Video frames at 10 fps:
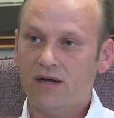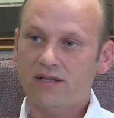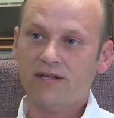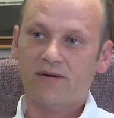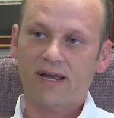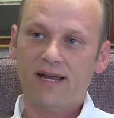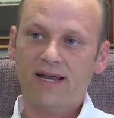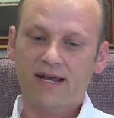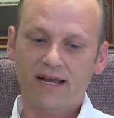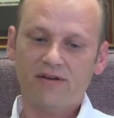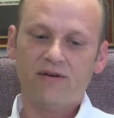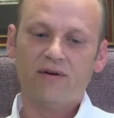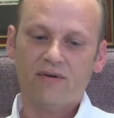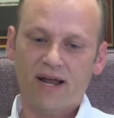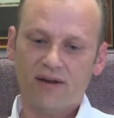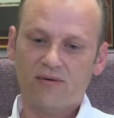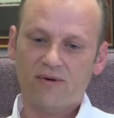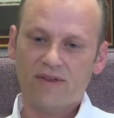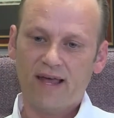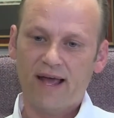So getting an internal handle
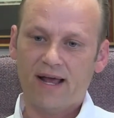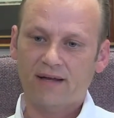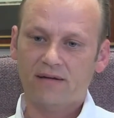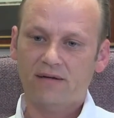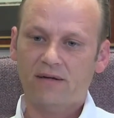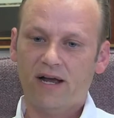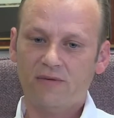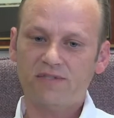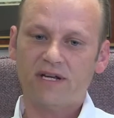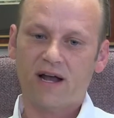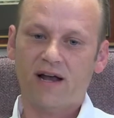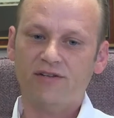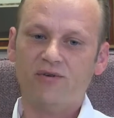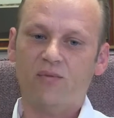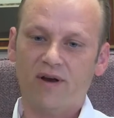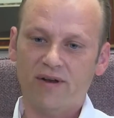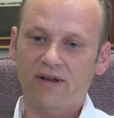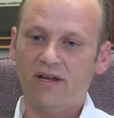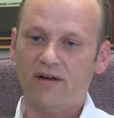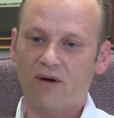on that helps to guide you where you
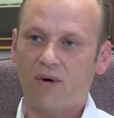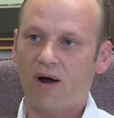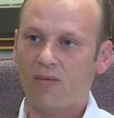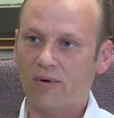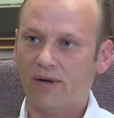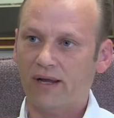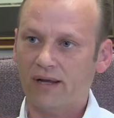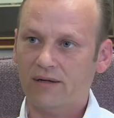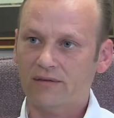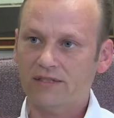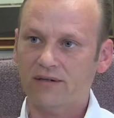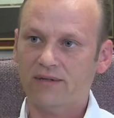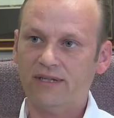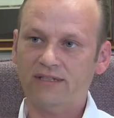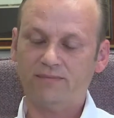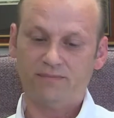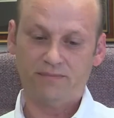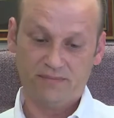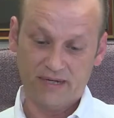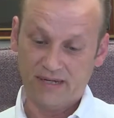need to go outwardly. So in this,
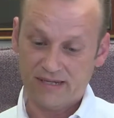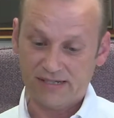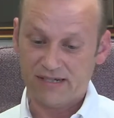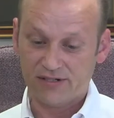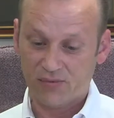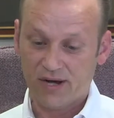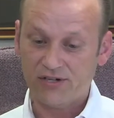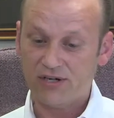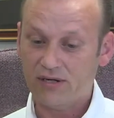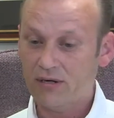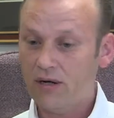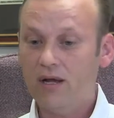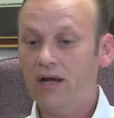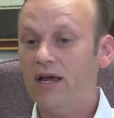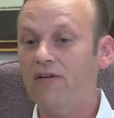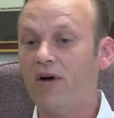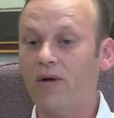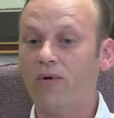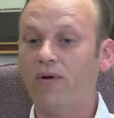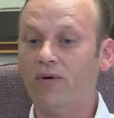in this situation, if I
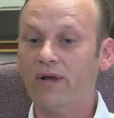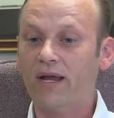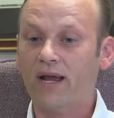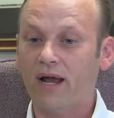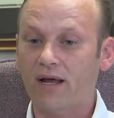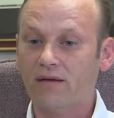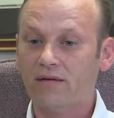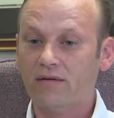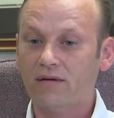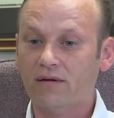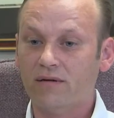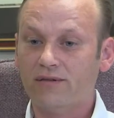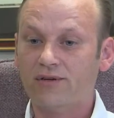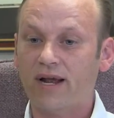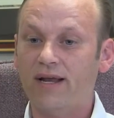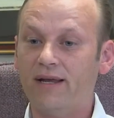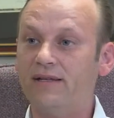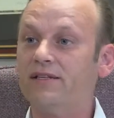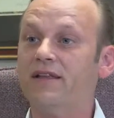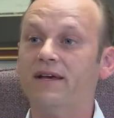were looking at uh,
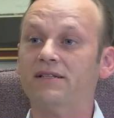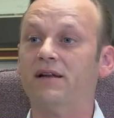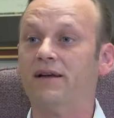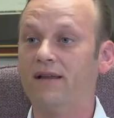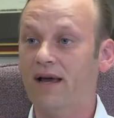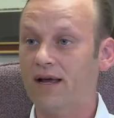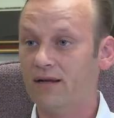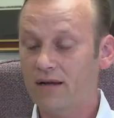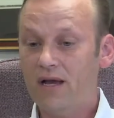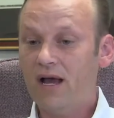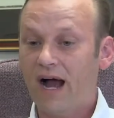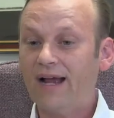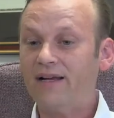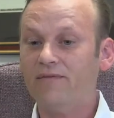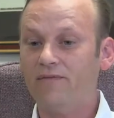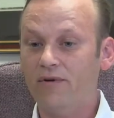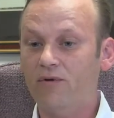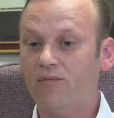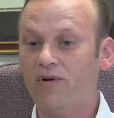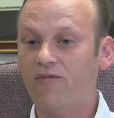trade-ins, things like that, I can view
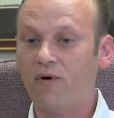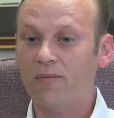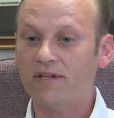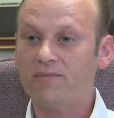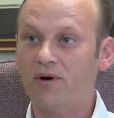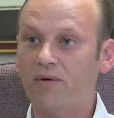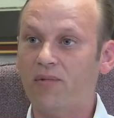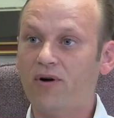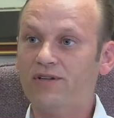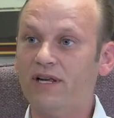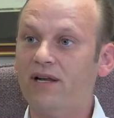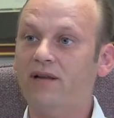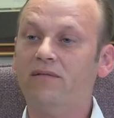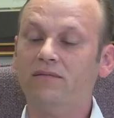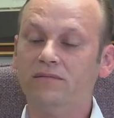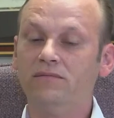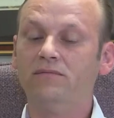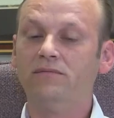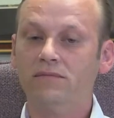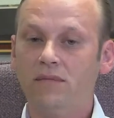performance per person,
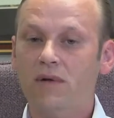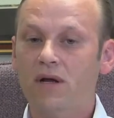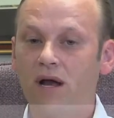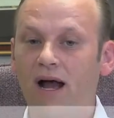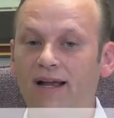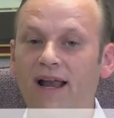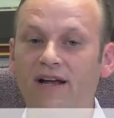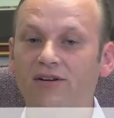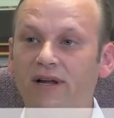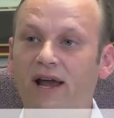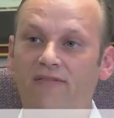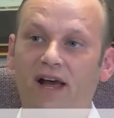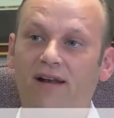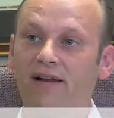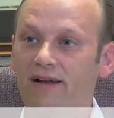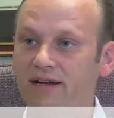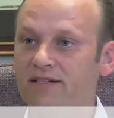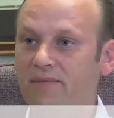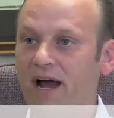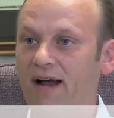and I can actually have analytics
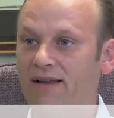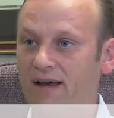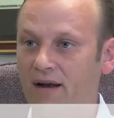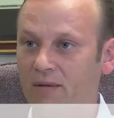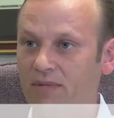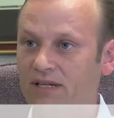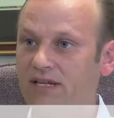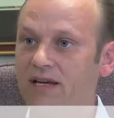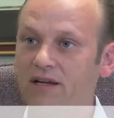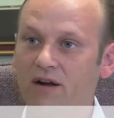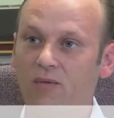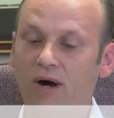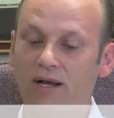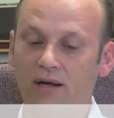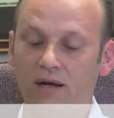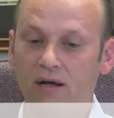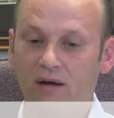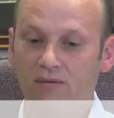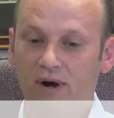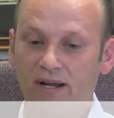to back that up and say, you know what,
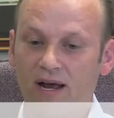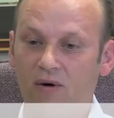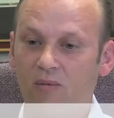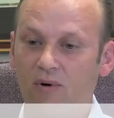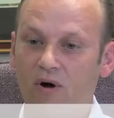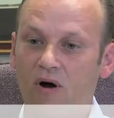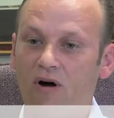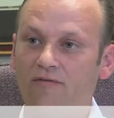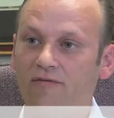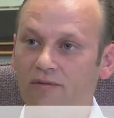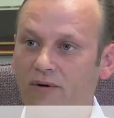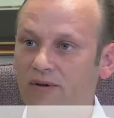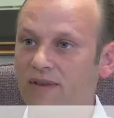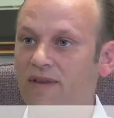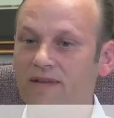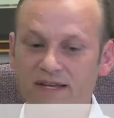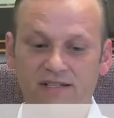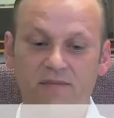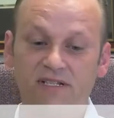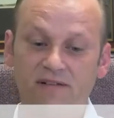right now we're off on this
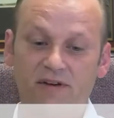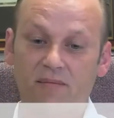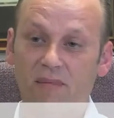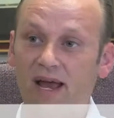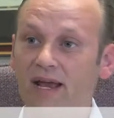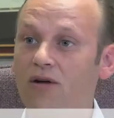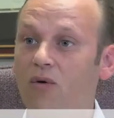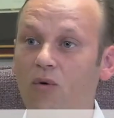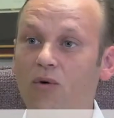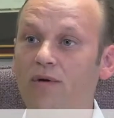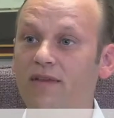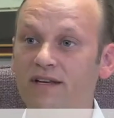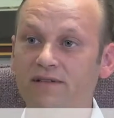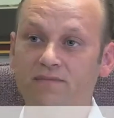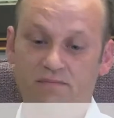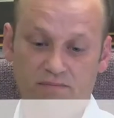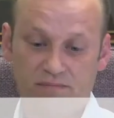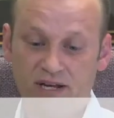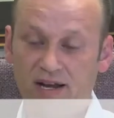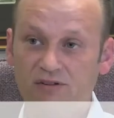specific make, or this
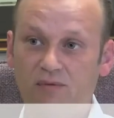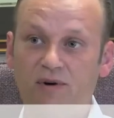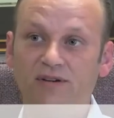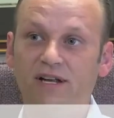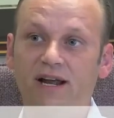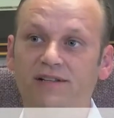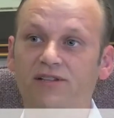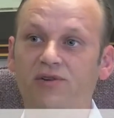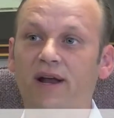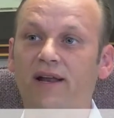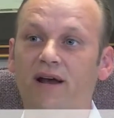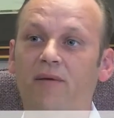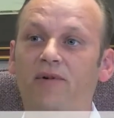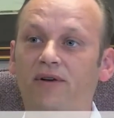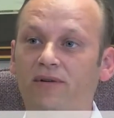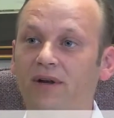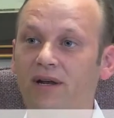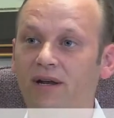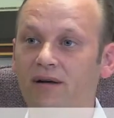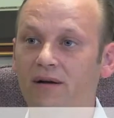potential person has a training
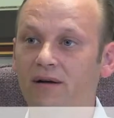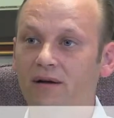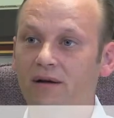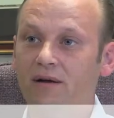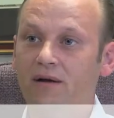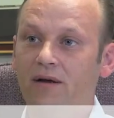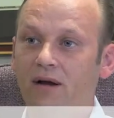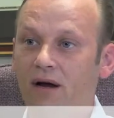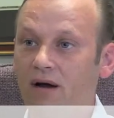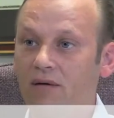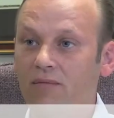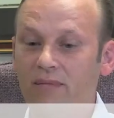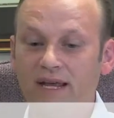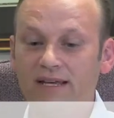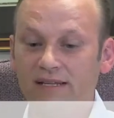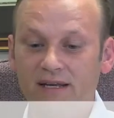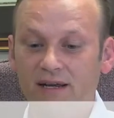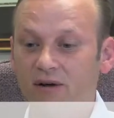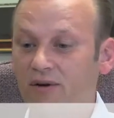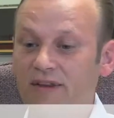opportunity. Um, he's
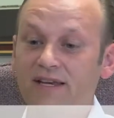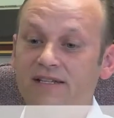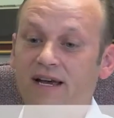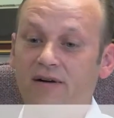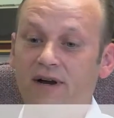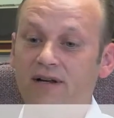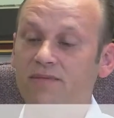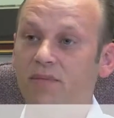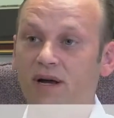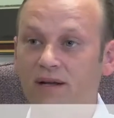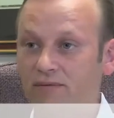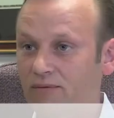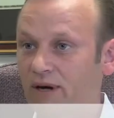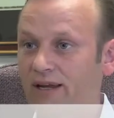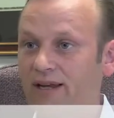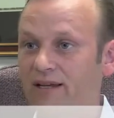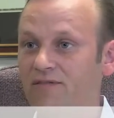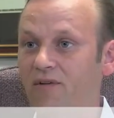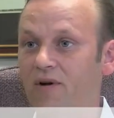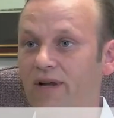hitting on these areas, but really he's
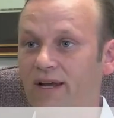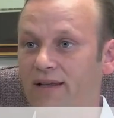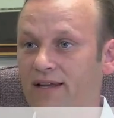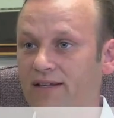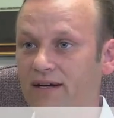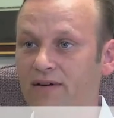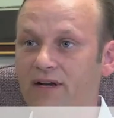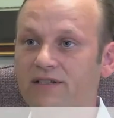falling in these areas.